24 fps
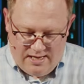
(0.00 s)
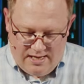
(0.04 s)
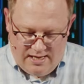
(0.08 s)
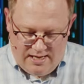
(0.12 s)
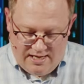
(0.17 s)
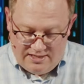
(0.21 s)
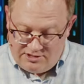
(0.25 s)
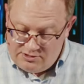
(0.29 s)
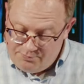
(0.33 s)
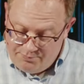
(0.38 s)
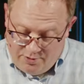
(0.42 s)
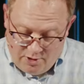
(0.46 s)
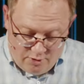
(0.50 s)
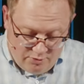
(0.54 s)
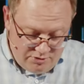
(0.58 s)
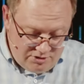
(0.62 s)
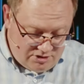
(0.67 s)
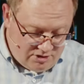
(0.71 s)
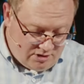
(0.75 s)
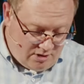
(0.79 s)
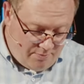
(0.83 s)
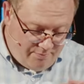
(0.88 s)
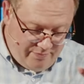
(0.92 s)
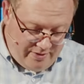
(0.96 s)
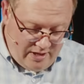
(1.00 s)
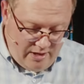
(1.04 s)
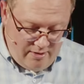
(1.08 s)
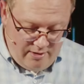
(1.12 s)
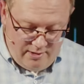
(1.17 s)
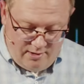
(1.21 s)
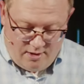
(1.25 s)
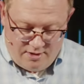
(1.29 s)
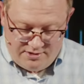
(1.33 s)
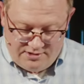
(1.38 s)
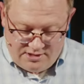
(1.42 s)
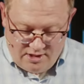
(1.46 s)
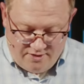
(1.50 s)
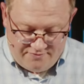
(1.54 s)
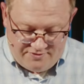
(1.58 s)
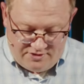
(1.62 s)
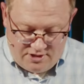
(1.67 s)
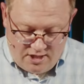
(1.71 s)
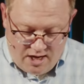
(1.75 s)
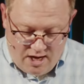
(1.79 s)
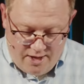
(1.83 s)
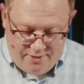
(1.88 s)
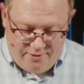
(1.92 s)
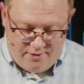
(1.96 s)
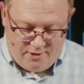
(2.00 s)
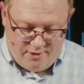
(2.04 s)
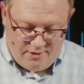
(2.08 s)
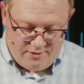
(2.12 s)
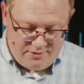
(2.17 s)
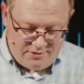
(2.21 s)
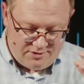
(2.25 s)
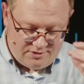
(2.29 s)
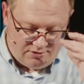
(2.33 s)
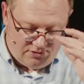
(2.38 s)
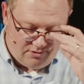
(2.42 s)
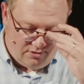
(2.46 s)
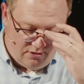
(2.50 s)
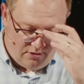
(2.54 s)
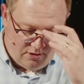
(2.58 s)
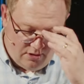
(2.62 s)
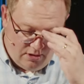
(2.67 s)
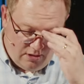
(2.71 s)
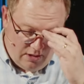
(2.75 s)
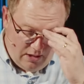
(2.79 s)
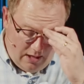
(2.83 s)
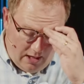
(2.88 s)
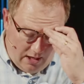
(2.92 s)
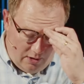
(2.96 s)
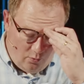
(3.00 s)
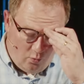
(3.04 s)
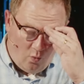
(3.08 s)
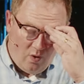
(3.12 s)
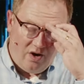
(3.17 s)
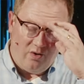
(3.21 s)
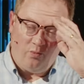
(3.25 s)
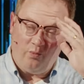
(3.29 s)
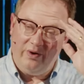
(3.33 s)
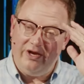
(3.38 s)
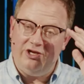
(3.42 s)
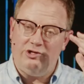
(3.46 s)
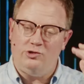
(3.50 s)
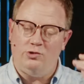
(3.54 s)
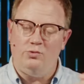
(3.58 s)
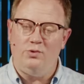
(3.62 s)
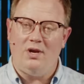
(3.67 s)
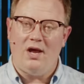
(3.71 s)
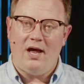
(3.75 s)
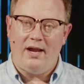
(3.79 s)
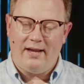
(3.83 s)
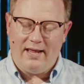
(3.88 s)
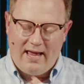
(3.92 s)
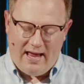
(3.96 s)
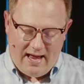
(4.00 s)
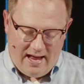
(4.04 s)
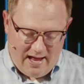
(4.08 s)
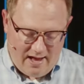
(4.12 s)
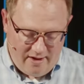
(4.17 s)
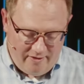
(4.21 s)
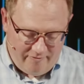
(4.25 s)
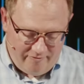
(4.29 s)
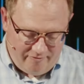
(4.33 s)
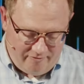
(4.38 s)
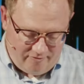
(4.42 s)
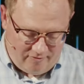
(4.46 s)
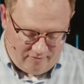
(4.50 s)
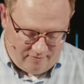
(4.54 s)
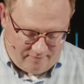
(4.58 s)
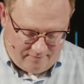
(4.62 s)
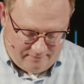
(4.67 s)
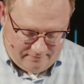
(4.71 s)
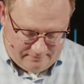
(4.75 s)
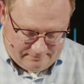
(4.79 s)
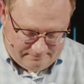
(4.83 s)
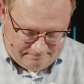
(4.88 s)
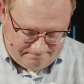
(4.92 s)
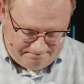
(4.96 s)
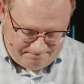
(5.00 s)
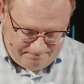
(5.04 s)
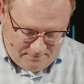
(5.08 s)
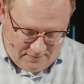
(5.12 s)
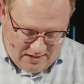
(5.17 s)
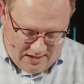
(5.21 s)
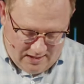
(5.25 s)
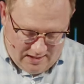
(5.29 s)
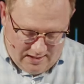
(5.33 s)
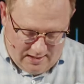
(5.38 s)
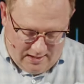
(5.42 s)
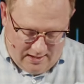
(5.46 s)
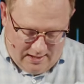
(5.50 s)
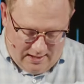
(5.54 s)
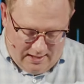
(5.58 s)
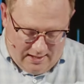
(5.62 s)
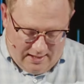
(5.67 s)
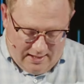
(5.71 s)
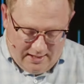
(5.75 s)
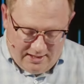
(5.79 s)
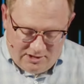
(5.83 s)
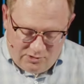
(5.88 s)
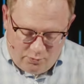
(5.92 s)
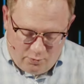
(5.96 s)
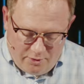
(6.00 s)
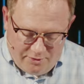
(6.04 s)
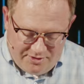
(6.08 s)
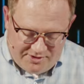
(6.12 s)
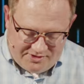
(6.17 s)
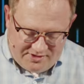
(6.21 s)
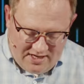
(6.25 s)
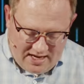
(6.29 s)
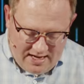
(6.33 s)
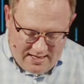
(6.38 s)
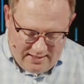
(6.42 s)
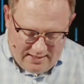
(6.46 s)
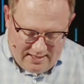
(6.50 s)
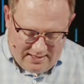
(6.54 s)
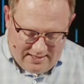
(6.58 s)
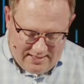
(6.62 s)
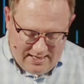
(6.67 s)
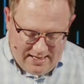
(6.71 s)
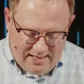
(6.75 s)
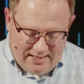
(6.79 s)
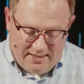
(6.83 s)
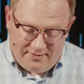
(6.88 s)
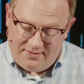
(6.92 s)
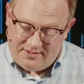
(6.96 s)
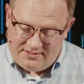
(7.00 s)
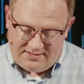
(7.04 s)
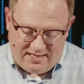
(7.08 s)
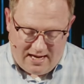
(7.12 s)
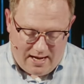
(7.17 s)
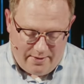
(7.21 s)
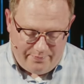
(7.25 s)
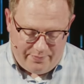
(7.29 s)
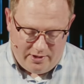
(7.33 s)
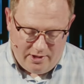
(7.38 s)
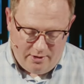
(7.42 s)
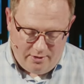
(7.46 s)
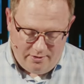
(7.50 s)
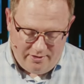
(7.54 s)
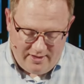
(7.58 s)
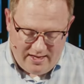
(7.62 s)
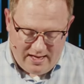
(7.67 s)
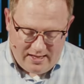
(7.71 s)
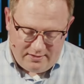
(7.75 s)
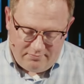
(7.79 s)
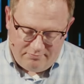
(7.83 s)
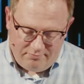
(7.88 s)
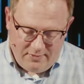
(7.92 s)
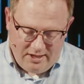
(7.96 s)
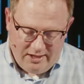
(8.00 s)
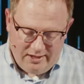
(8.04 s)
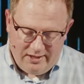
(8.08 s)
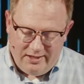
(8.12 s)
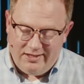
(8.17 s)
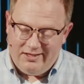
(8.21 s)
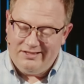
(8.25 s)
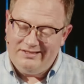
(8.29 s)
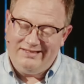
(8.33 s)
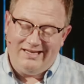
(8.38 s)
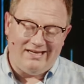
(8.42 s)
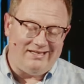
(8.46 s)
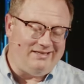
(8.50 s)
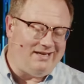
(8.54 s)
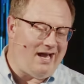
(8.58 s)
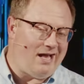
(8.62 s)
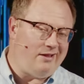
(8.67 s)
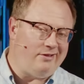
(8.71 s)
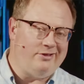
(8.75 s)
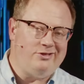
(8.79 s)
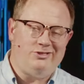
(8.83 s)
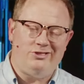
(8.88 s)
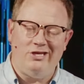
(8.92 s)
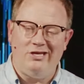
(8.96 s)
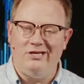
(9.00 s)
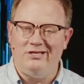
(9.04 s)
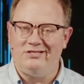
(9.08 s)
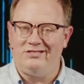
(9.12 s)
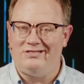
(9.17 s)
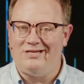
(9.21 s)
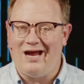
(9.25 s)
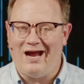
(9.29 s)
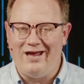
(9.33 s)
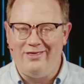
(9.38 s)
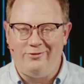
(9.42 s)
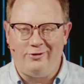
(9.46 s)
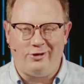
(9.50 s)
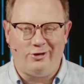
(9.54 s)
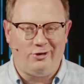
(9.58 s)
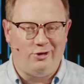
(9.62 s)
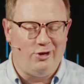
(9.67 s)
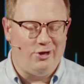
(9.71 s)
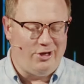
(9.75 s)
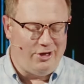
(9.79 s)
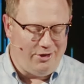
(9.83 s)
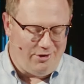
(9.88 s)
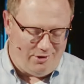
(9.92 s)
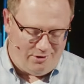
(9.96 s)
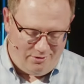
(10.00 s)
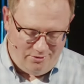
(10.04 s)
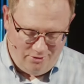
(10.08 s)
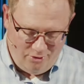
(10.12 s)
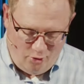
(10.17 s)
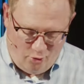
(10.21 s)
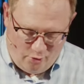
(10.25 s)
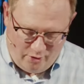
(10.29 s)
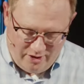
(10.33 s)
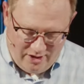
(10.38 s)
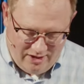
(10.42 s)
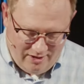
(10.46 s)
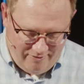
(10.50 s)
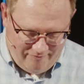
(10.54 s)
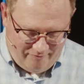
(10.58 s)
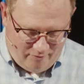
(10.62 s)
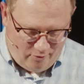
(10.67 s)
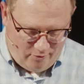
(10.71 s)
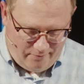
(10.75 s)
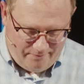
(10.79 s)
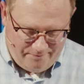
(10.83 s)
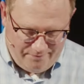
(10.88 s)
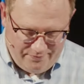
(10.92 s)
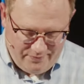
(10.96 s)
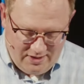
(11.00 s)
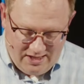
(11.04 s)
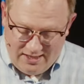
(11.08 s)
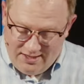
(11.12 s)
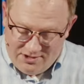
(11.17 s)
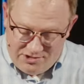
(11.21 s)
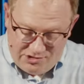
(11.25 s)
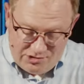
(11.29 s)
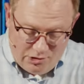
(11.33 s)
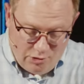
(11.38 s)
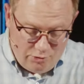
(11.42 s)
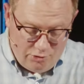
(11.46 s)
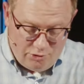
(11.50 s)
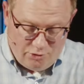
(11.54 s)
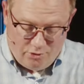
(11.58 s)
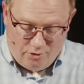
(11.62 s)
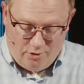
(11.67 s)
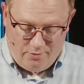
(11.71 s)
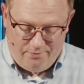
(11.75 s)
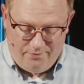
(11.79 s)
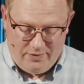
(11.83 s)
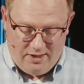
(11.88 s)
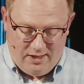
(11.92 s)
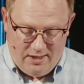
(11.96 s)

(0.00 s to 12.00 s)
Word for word: as opposed to comparing ourselves to others and what we do not have. It is worth saying again at the top here that technology is neither good nor evil, it is neutral.